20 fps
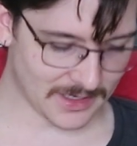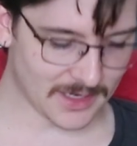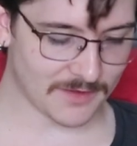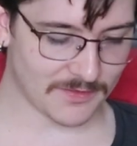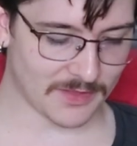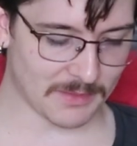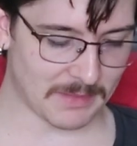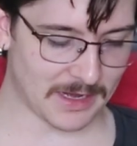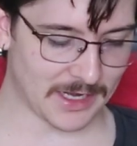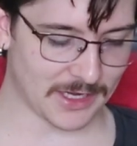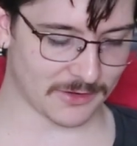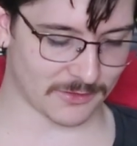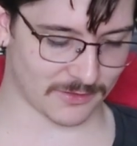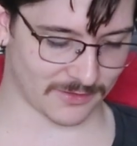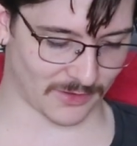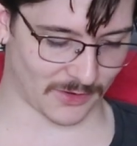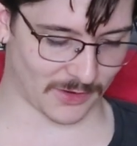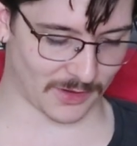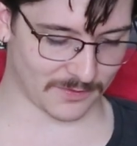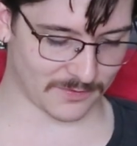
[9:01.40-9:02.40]
none of the media
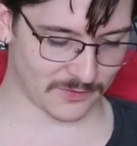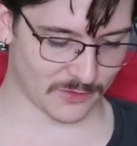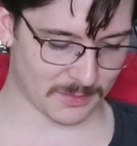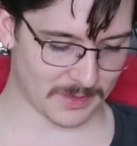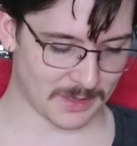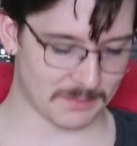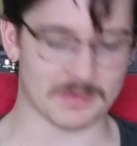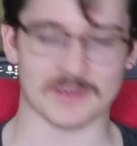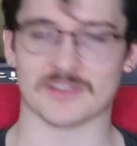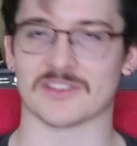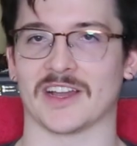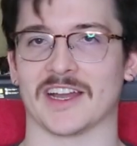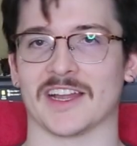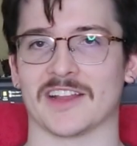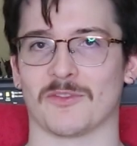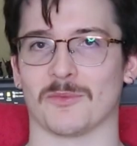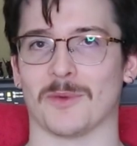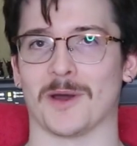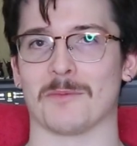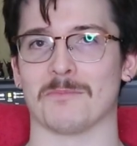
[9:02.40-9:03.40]
is loading for me
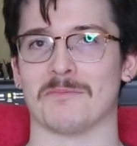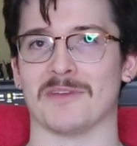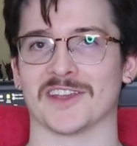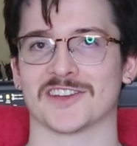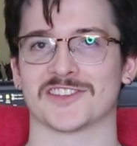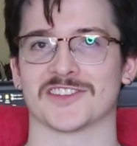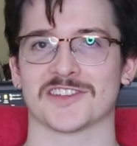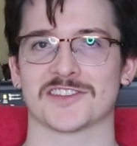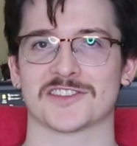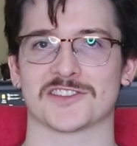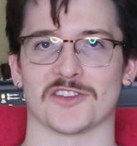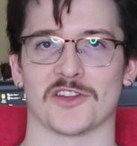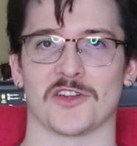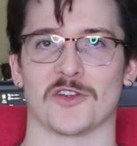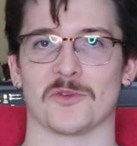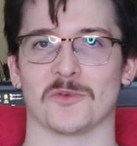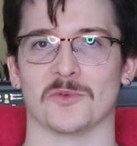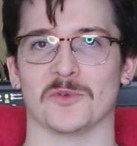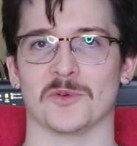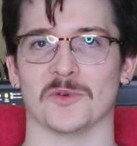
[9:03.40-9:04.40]
besides one picture,
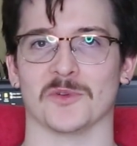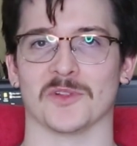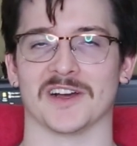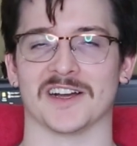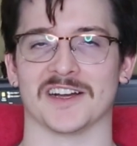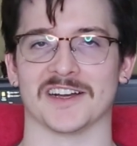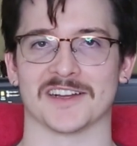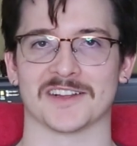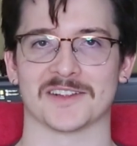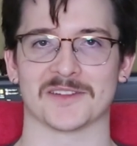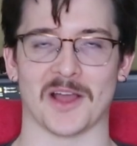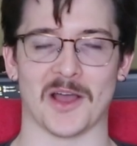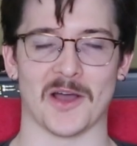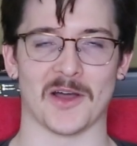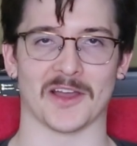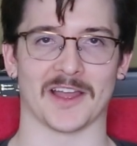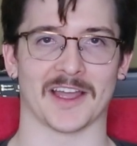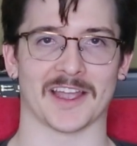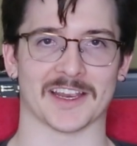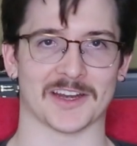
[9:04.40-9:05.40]
so
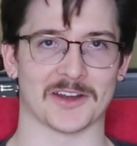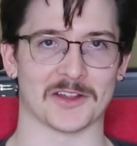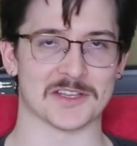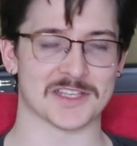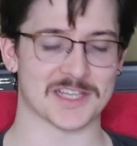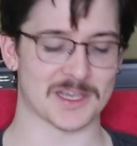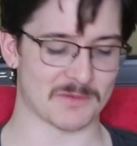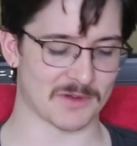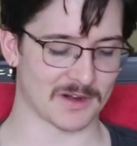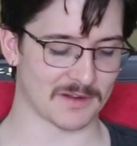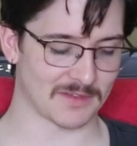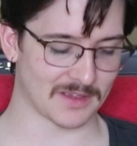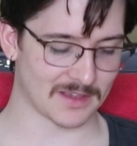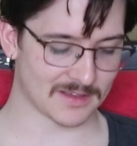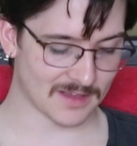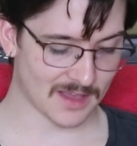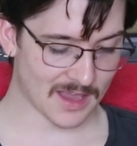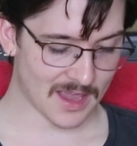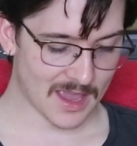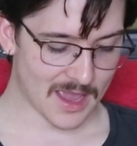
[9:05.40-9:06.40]
I can only see one of
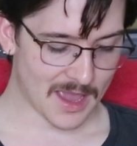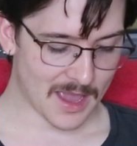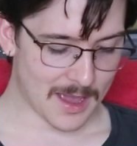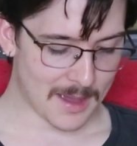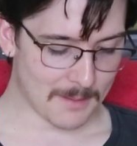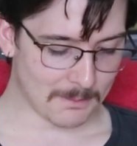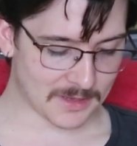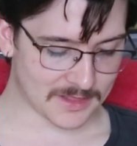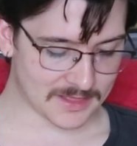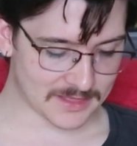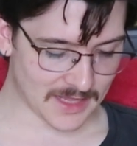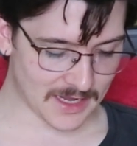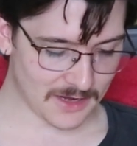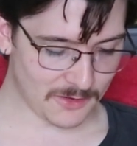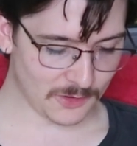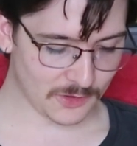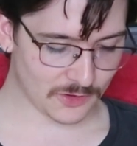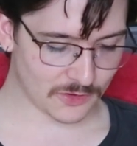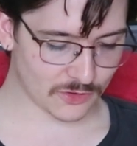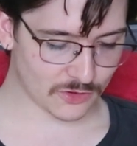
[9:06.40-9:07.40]
these. But
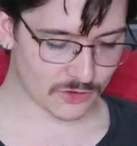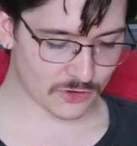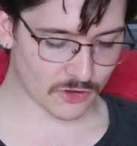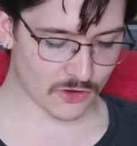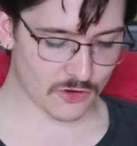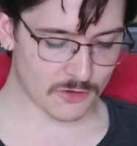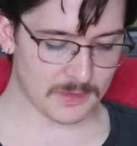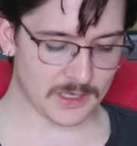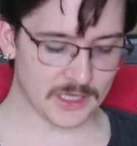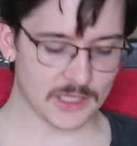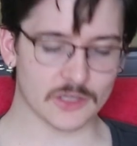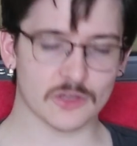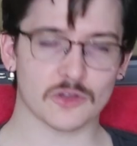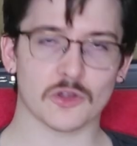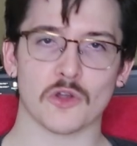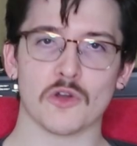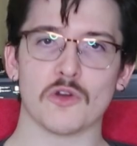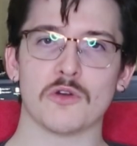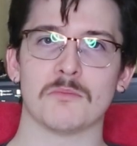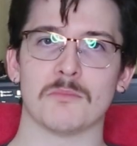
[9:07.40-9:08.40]
there is so many
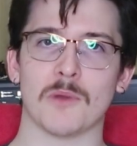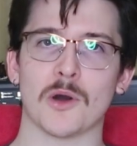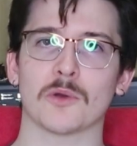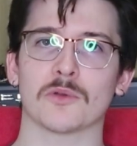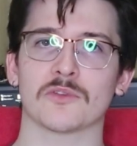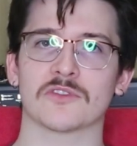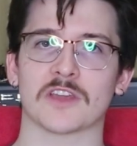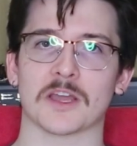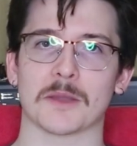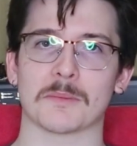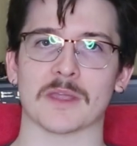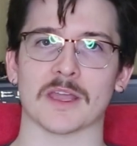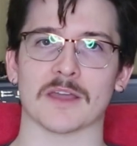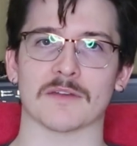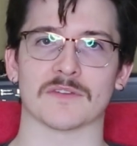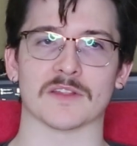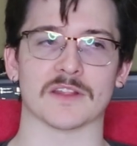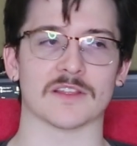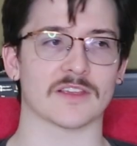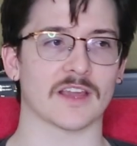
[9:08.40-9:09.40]
cool models coming
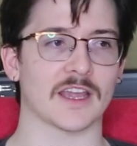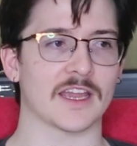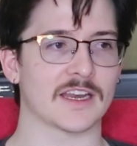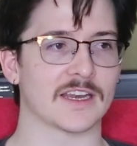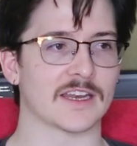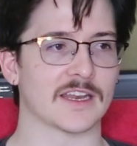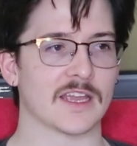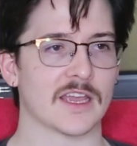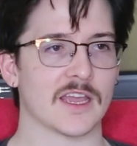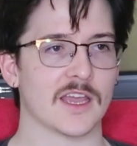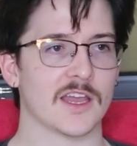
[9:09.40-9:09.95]
out for this, and